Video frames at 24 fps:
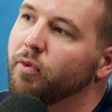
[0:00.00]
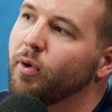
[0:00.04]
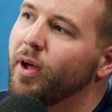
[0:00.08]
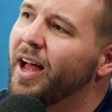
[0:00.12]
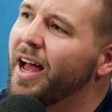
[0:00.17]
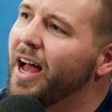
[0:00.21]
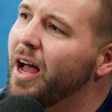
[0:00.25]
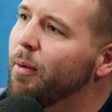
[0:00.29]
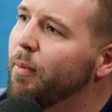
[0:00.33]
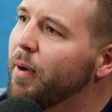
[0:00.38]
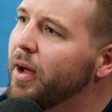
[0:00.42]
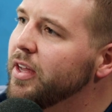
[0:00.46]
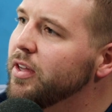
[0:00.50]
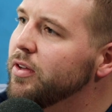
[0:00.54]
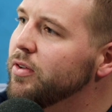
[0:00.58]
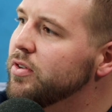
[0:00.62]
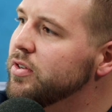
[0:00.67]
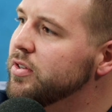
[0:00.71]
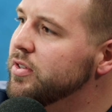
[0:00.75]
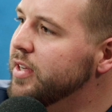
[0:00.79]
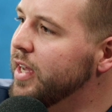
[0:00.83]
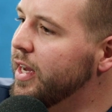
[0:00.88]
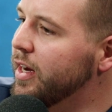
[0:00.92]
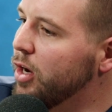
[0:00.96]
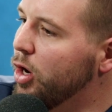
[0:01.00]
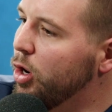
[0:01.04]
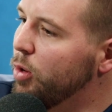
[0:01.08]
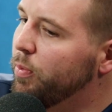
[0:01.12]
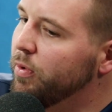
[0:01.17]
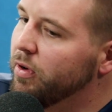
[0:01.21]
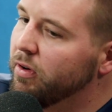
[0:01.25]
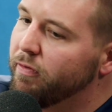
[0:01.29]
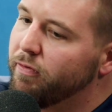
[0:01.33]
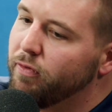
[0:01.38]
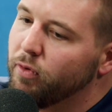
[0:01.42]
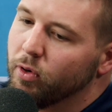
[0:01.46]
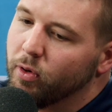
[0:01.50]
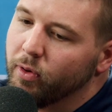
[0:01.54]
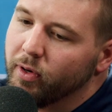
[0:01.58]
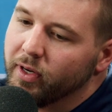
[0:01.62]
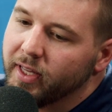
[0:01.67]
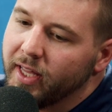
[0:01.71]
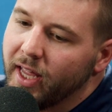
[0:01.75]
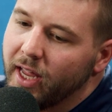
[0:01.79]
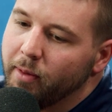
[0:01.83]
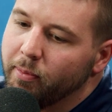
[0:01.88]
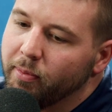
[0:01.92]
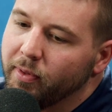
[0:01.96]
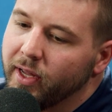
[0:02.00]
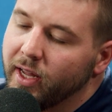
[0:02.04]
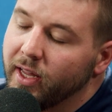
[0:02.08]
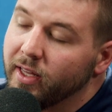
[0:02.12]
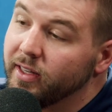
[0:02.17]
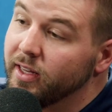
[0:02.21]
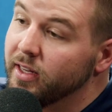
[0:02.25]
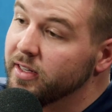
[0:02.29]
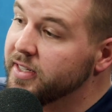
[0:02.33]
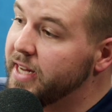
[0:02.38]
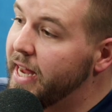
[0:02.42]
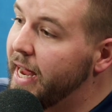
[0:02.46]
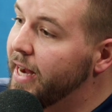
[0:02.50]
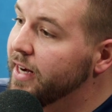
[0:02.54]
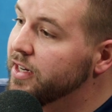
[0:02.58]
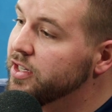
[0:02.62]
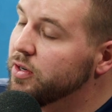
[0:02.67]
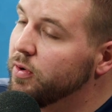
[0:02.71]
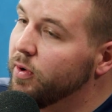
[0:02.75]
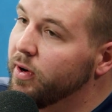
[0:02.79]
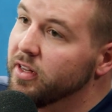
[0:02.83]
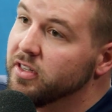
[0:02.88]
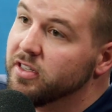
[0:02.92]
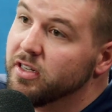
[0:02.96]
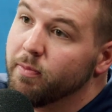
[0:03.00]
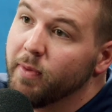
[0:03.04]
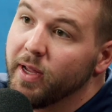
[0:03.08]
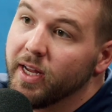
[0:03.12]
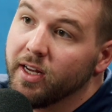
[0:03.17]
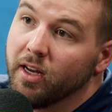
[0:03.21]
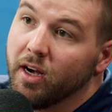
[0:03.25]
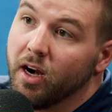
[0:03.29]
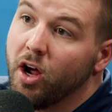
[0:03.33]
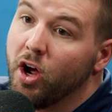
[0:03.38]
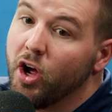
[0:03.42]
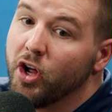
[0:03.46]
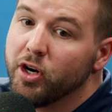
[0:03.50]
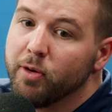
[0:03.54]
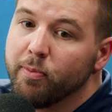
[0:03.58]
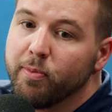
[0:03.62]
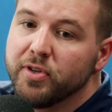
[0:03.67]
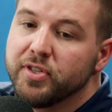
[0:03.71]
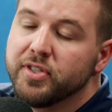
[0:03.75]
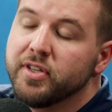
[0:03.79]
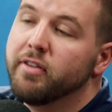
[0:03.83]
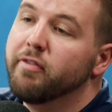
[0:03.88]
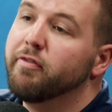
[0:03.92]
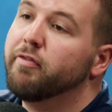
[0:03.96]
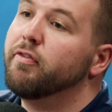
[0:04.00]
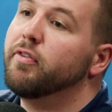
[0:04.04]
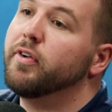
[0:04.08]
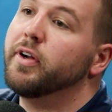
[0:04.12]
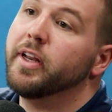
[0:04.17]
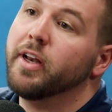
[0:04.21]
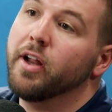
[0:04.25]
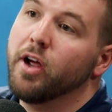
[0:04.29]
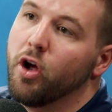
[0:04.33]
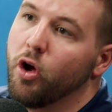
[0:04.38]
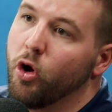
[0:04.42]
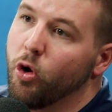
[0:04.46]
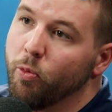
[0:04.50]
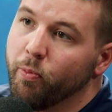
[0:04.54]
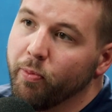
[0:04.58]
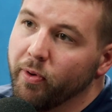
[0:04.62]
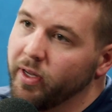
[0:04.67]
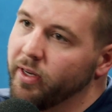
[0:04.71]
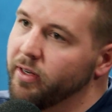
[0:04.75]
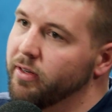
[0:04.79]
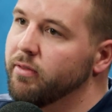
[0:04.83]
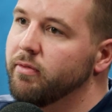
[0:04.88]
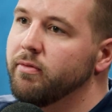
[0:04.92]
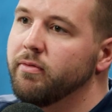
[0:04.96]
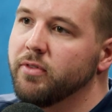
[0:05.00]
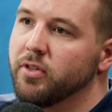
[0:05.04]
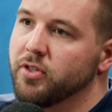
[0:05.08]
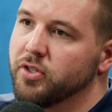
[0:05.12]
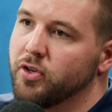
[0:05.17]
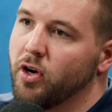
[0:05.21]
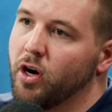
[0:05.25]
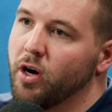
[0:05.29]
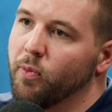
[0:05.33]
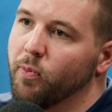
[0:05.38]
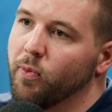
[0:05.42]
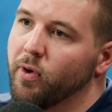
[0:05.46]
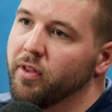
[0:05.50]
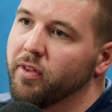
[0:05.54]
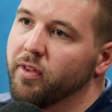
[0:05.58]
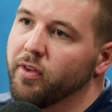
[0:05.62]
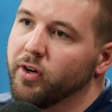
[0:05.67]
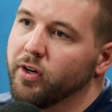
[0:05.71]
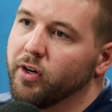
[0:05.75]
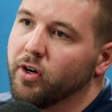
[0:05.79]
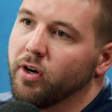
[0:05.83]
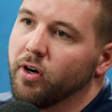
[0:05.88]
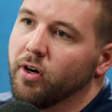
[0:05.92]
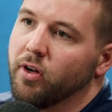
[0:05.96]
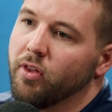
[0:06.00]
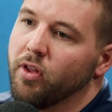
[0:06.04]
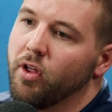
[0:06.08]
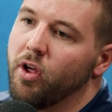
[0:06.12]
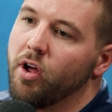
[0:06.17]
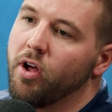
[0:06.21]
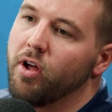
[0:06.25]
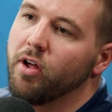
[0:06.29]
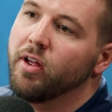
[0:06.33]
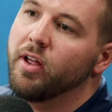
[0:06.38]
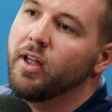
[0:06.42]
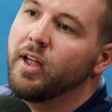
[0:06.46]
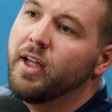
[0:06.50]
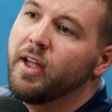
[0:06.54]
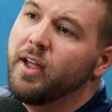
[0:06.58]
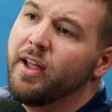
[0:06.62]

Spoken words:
Well, how about you just like open a 401k plan, get tax credits to make it 100% free to open to start with under current law,